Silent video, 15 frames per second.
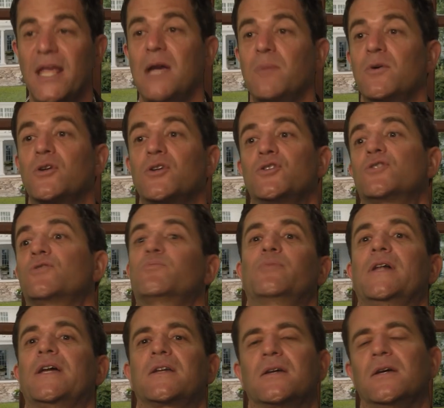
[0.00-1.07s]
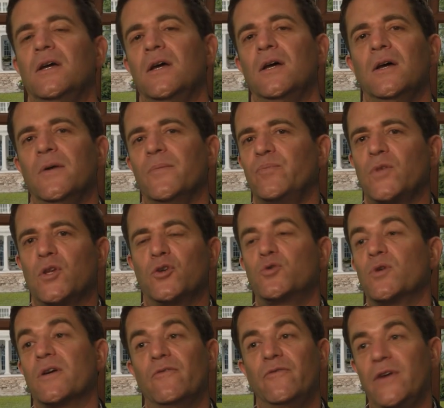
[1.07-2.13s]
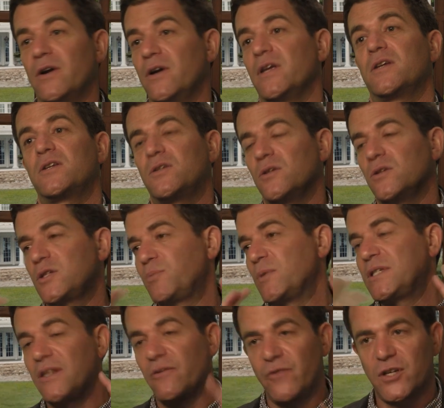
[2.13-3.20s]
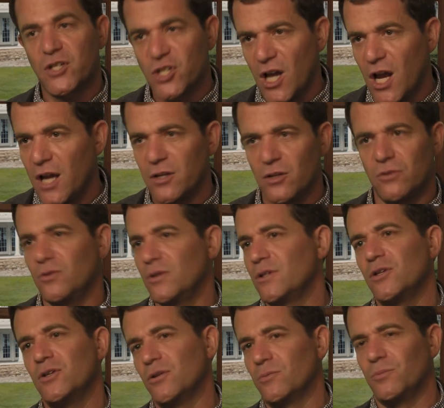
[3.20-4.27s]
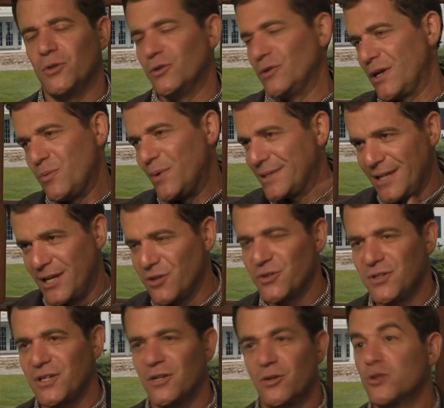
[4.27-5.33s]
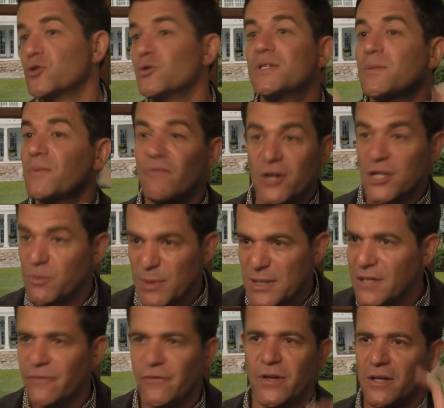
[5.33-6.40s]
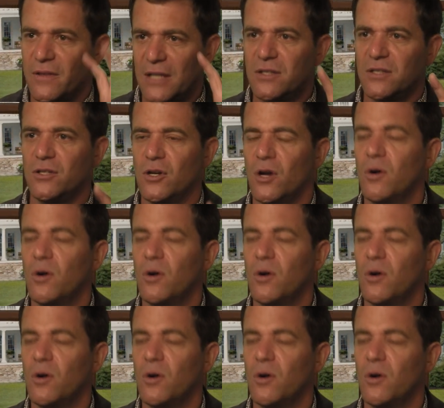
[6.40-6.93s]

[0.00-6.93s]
camera because you're like, you're doing a very specific shot, you're doing, you're like Wes Anderson, or you're doing something very specific, that's,